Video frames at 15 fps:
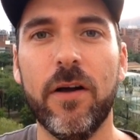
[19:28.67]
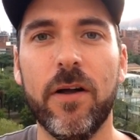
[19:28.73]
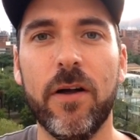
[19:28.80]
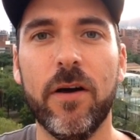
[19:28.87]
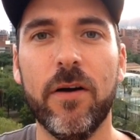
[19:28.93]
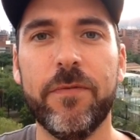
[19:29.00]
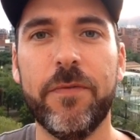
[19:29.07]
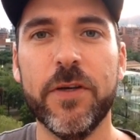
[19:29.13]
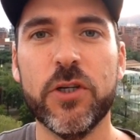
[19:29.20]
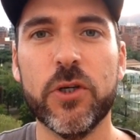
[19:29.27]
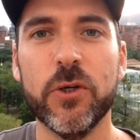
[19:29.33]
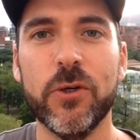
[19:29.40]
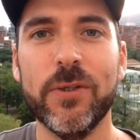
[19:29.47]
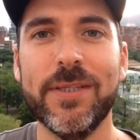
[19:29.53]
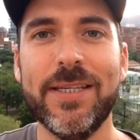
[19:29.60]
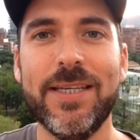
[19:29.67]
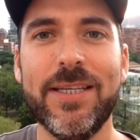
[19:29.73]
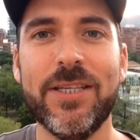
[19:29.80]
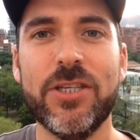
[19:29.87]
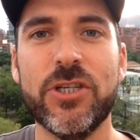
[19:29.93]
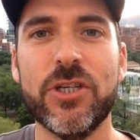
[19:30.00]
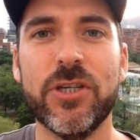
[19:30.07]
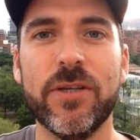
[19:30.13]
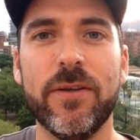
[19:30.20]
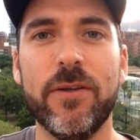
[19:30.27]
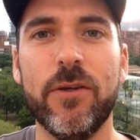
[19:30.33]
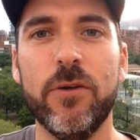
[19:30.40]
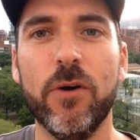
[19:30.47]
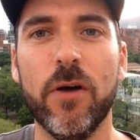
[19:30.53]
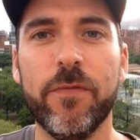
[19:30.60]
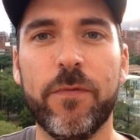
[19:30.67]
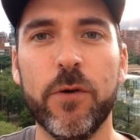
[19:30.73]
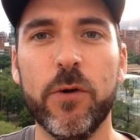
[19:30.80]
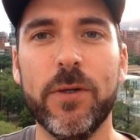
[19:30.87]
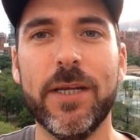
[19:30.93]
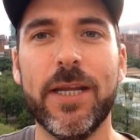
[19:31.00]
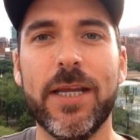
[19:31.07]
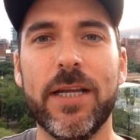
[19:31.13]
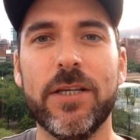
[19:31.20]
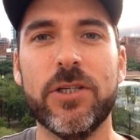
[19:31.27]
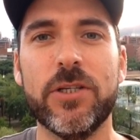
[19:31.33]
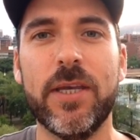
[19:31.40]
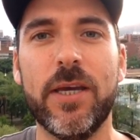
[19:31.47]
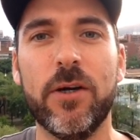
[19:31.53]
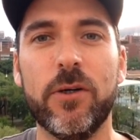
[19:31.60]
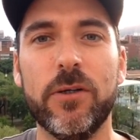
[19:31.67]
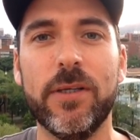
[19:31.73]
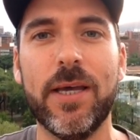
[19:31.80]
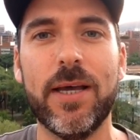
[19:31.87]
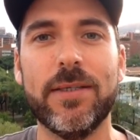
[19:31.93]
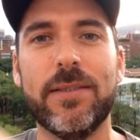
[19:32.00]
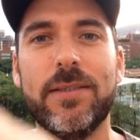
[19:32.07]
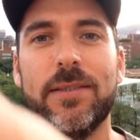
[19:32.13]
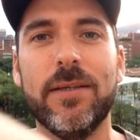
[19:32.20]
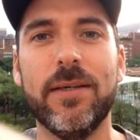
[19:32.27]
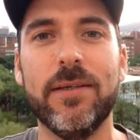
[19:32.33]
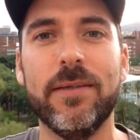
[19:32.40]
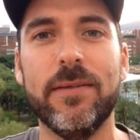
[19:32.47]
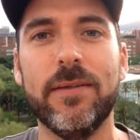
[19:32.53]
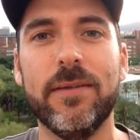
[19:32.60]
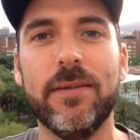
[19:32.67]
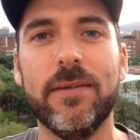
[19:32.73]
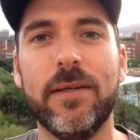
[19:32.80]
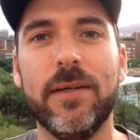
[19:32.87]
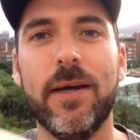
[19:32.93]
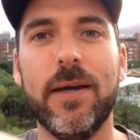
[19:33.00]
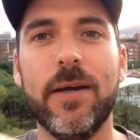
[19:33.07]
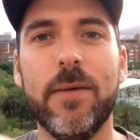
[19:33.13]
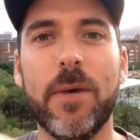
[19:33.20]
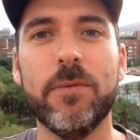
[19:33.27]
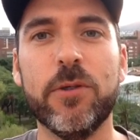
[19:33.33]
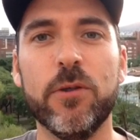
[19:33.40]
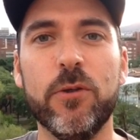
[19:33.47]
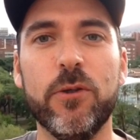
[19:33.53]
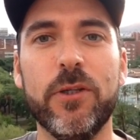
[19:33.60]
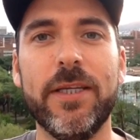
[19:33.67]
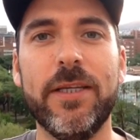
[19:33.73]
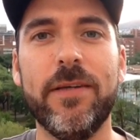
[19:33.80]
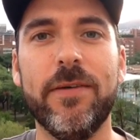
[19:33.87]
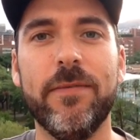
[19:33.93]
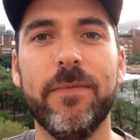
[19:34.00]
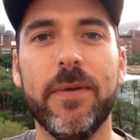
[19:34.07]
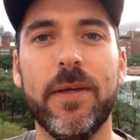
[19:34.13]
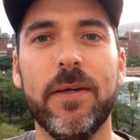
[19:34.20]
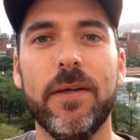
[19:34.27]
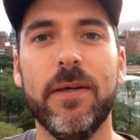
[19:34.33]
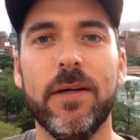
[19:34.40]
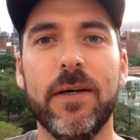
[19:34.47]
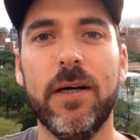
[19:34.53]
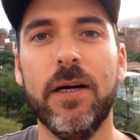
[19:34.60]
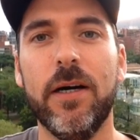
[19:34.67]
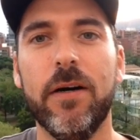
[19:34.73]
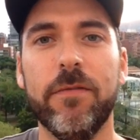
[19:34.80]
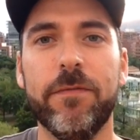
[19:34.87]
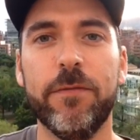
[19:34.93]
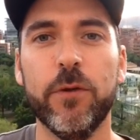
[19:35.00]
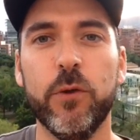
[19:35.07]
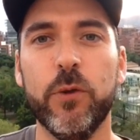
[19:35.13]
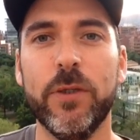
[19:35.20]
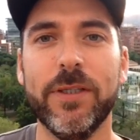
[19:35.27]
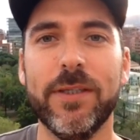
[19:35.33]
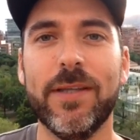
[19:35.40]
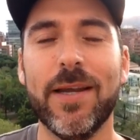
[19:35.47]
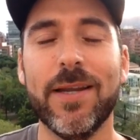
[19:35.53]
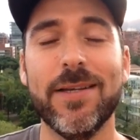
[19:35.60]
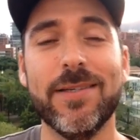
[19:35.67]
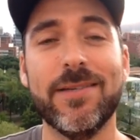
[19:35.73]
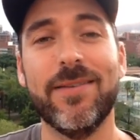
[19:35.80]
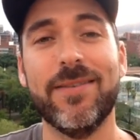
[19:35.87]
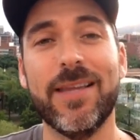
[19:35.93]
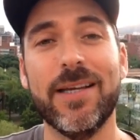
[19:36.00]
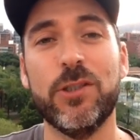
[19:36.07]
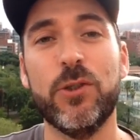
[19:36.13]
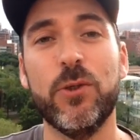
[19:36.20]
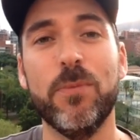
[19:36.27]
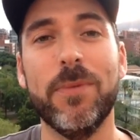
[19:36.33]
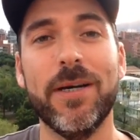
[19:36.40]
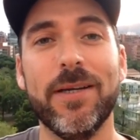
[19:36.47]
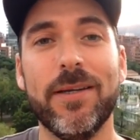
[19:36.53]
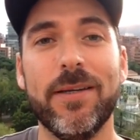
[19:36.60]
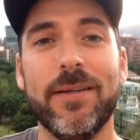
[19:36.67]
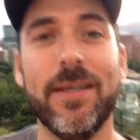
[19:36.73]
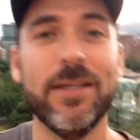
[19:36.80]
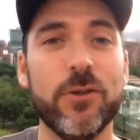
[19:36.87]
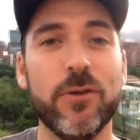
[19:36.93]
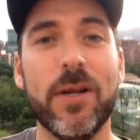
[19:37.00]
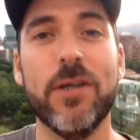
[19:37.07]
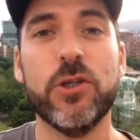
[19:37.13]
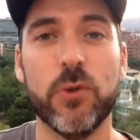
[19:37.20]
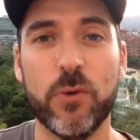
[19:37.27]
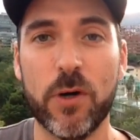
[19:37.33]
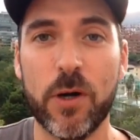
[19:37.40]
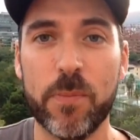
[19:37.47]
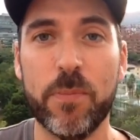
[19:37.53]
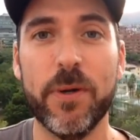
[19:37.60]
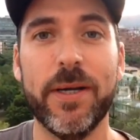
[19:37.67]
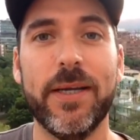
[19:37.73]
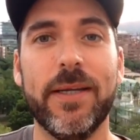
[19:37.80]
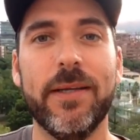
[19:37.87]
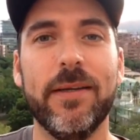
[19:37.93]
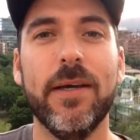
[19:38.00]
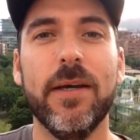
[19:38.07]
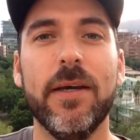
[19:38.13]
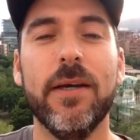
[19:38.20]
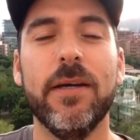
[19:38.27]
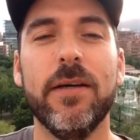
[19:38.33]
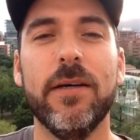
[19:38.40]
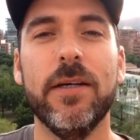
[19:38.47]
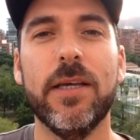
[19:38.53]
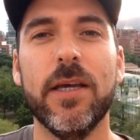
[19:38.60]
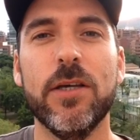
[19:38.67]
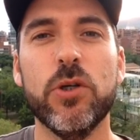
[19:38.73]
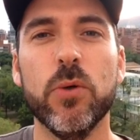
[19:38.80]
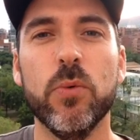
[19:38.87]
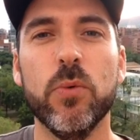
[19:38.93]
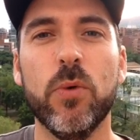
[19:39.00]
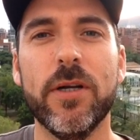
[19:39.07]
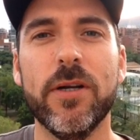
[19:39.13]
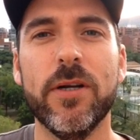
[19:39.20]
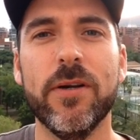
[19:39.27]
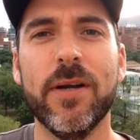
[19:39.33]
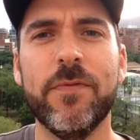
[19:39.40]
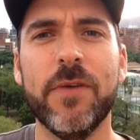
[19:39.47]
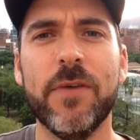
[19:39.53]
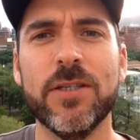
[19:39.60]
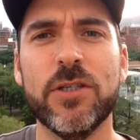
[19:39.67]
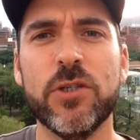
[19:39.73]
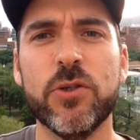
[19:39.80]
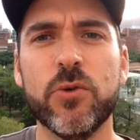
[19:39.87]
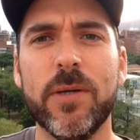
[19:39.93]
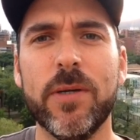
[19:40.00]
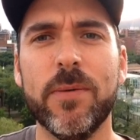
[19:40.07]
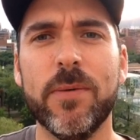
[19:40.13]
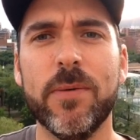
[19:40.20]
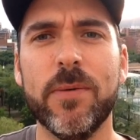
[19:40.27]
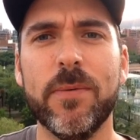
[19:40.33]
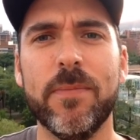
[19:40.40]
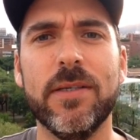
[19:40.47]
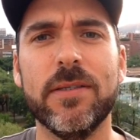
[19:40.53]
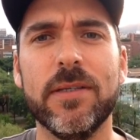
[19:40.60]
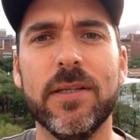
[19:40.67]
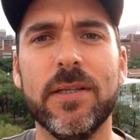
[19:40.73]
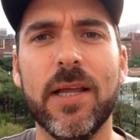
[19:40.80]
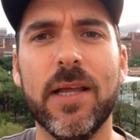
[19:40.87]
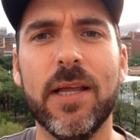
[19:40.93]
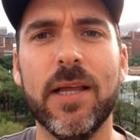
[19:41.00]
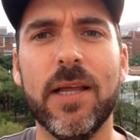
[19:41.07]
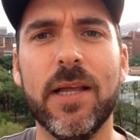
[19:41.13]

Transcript: Official niche, you are fluent in English, Diego. Yes, I am absolutely fluent. That is thanks to my international upbringing, in case you're wondering. Afnan, stream is lagging.